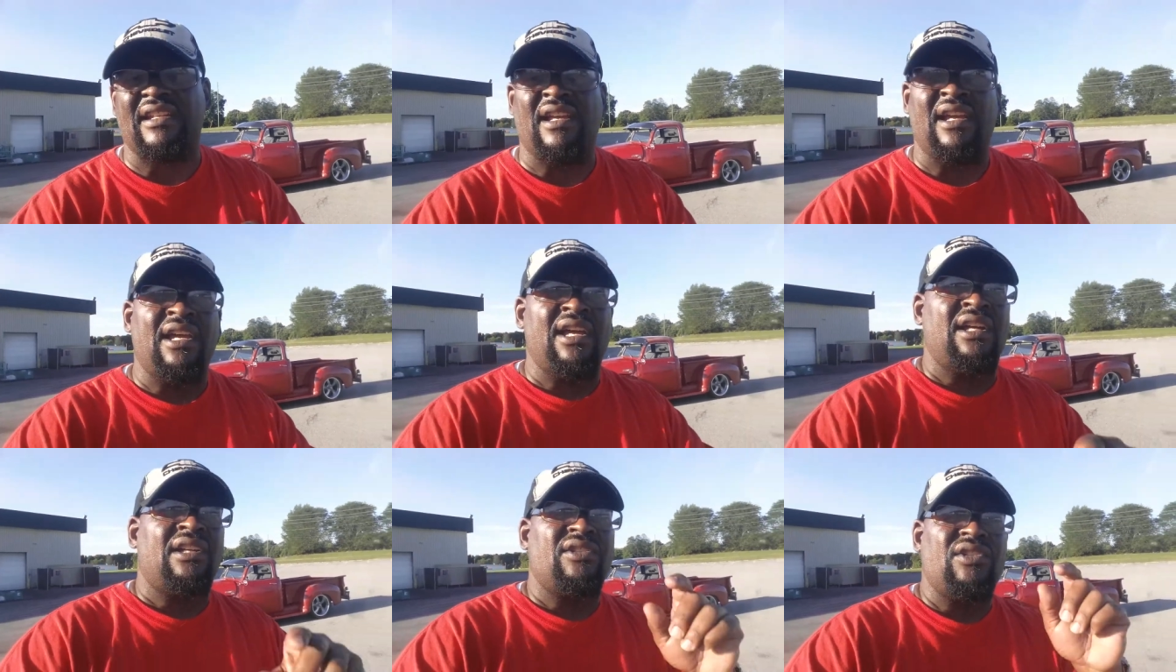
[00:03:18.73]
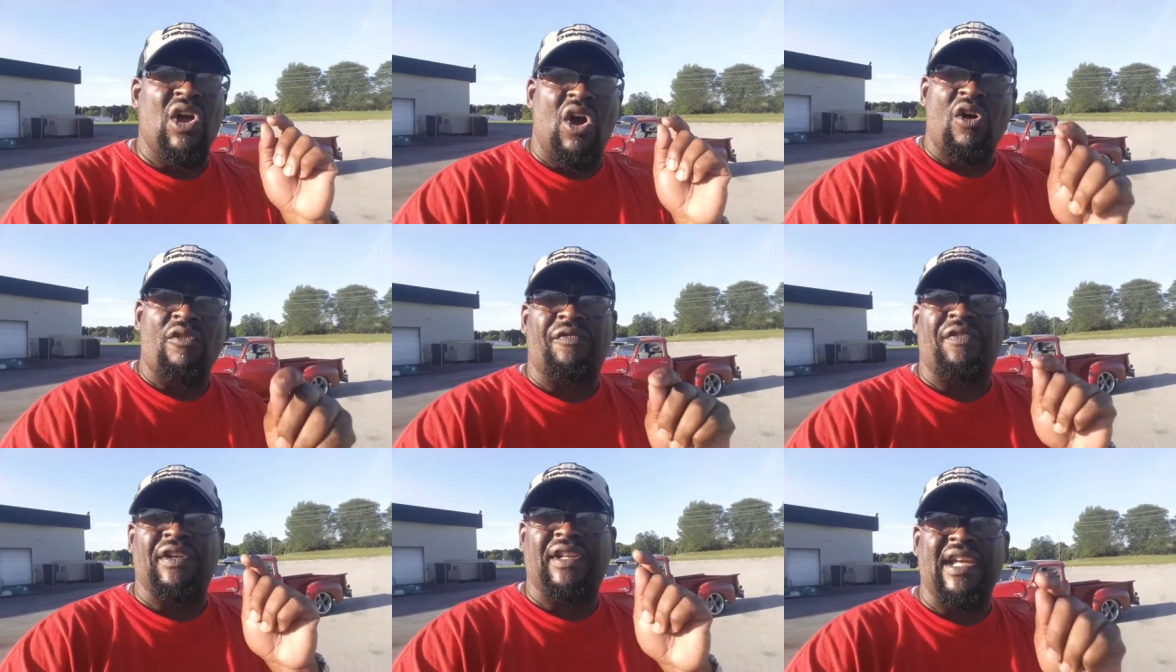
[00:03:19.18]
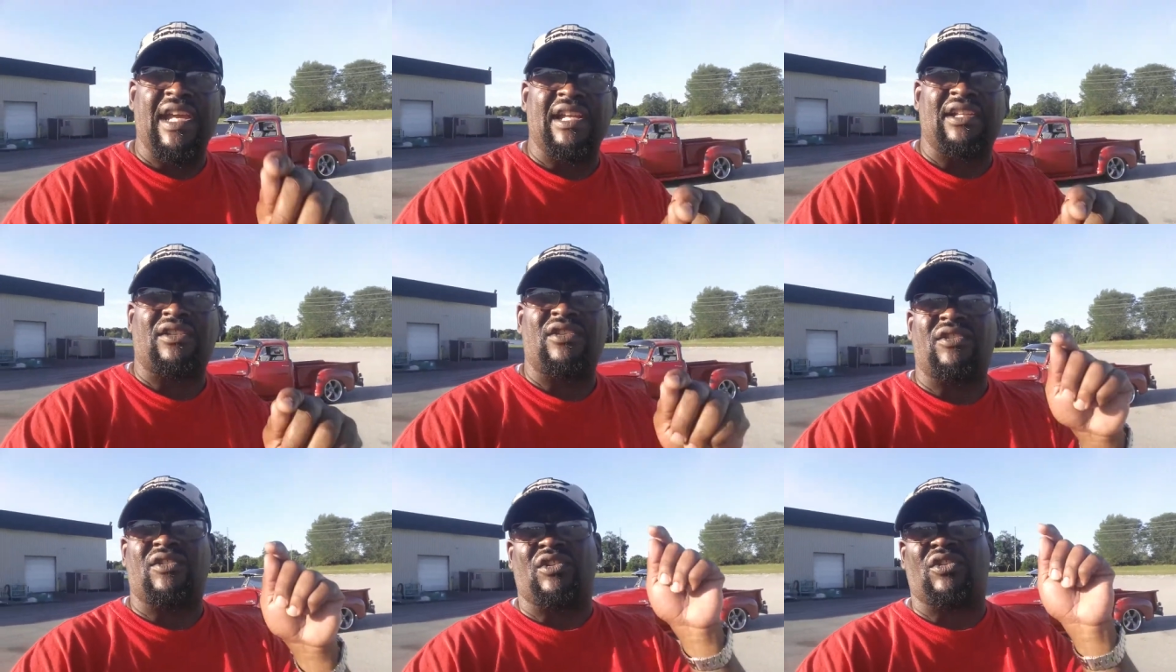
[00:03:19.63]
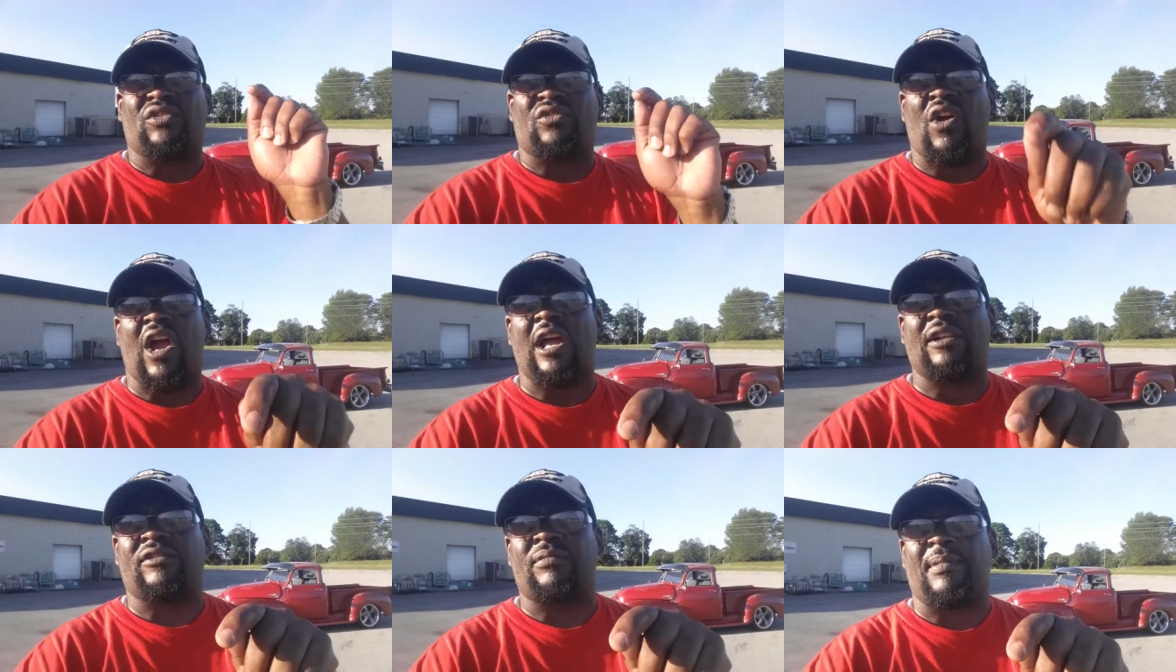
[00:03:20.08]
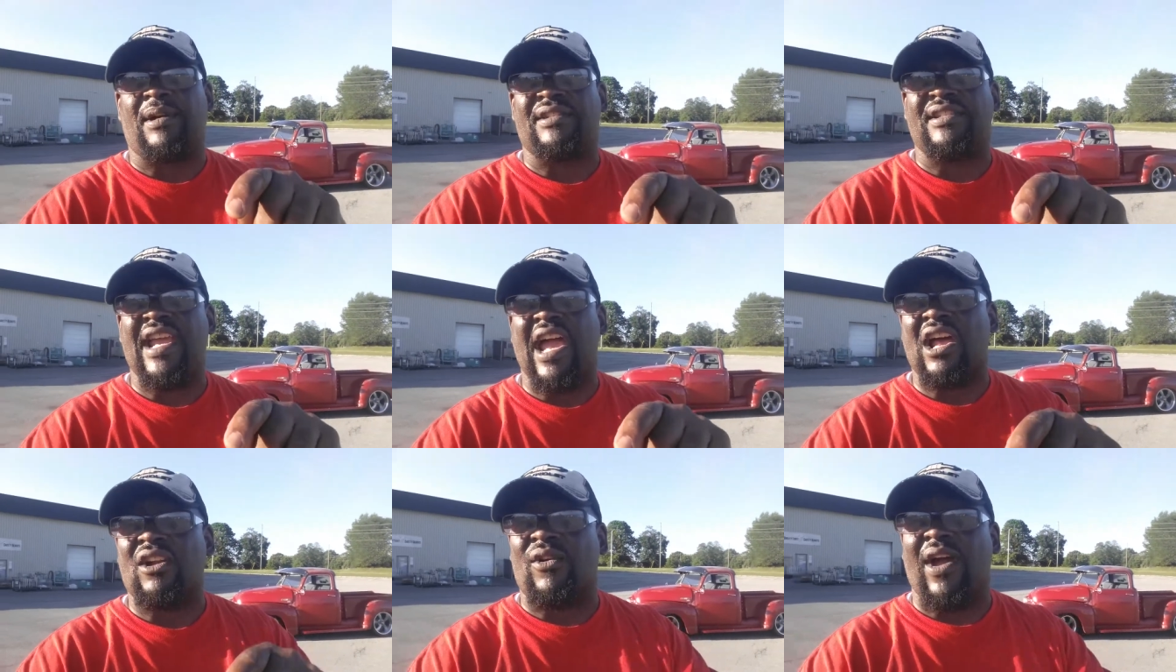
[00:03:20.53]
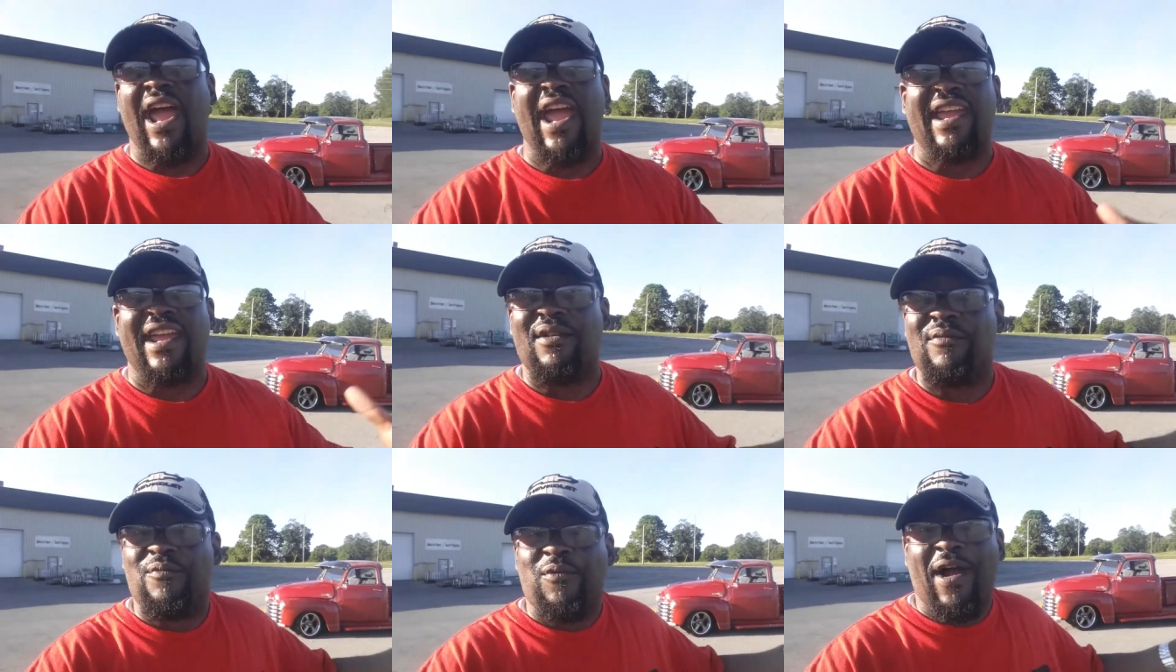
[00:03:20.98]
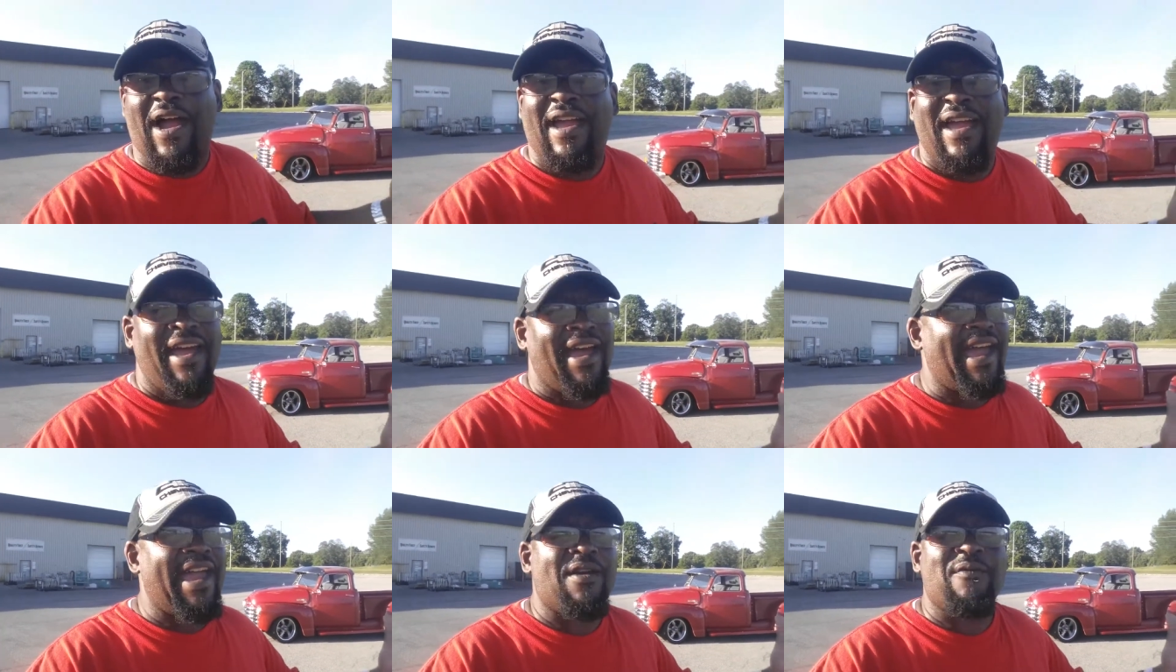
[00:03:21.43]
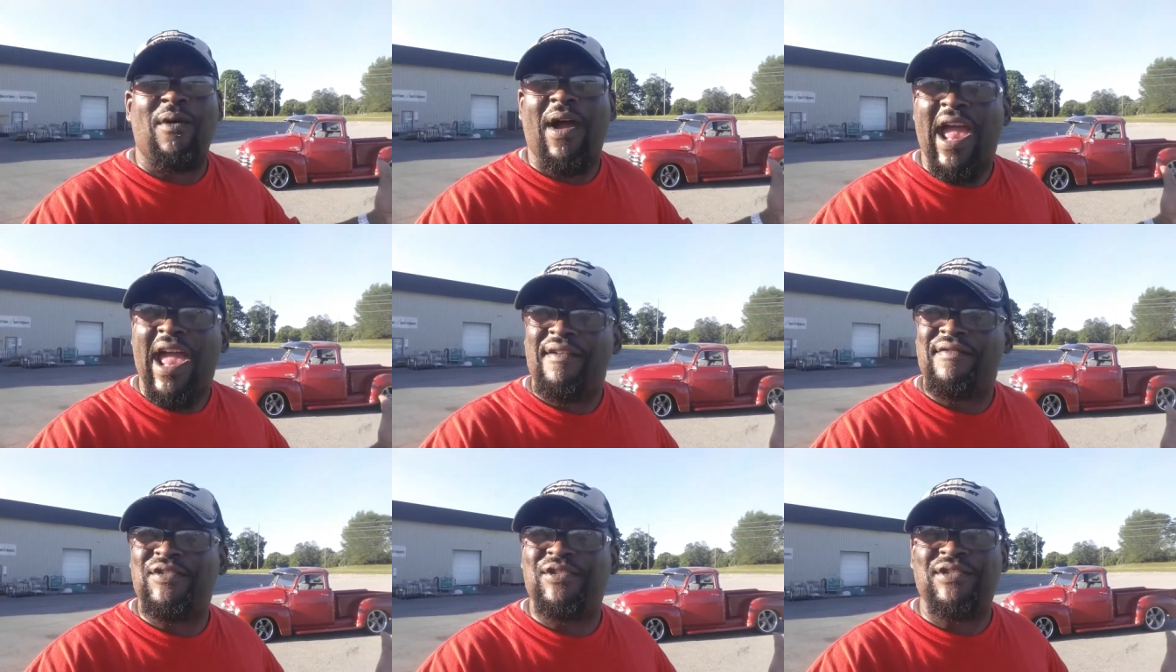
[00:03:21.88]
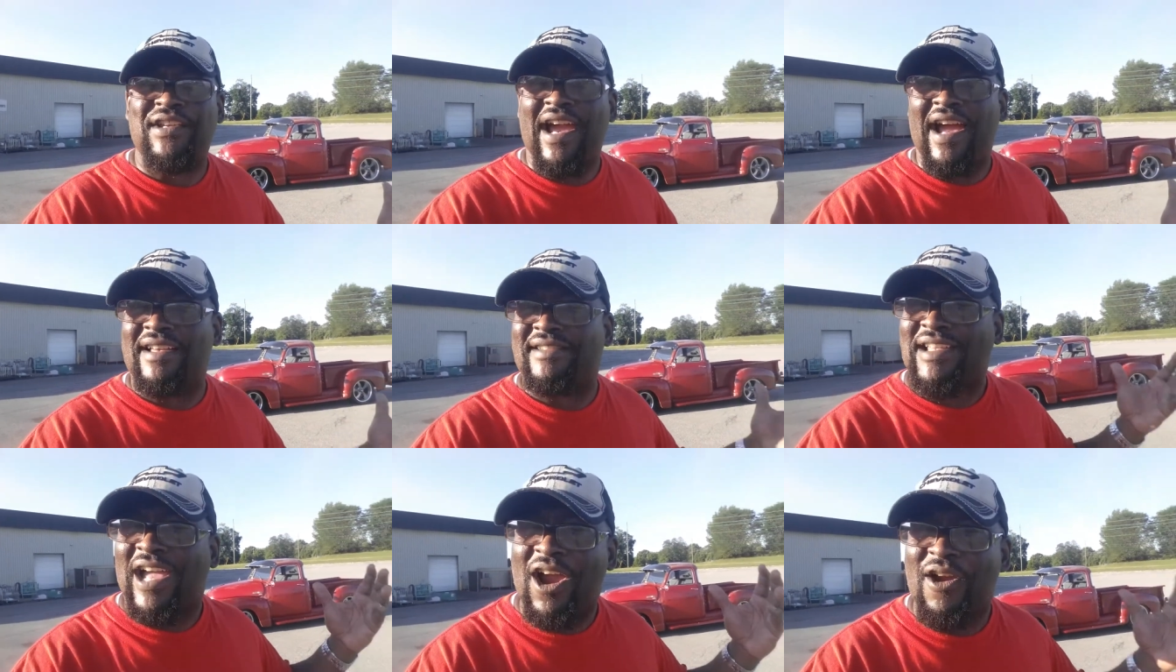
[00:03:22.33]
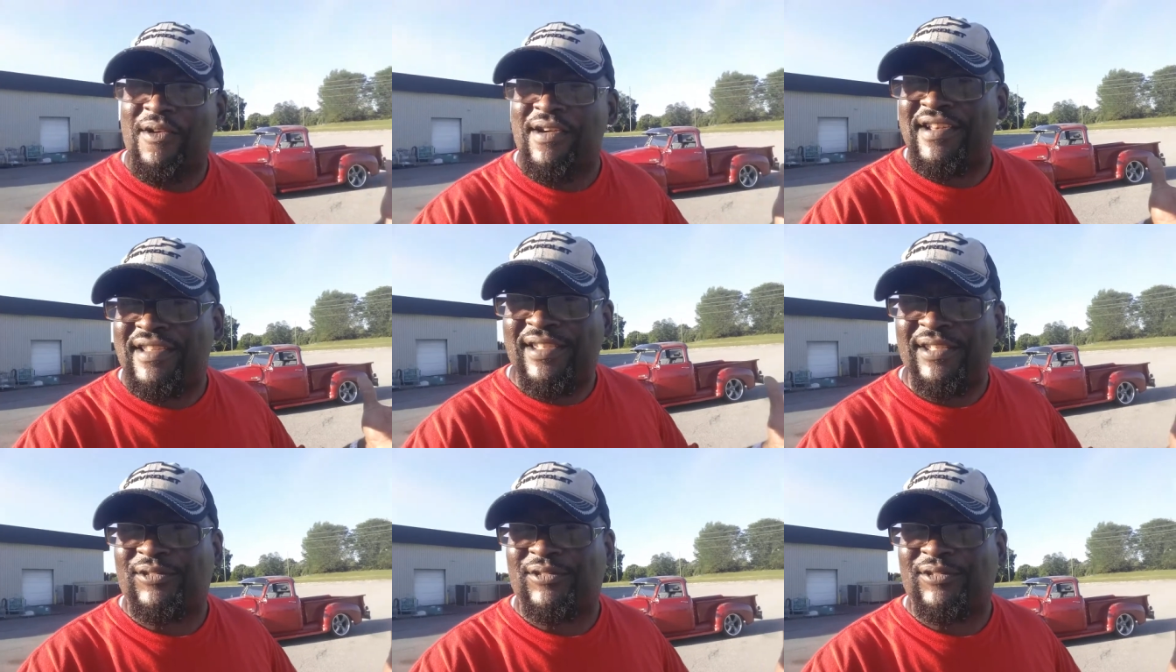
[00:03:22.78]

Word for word: end, don't forget to subscribe to my channel. Hey, and why haven't you guys already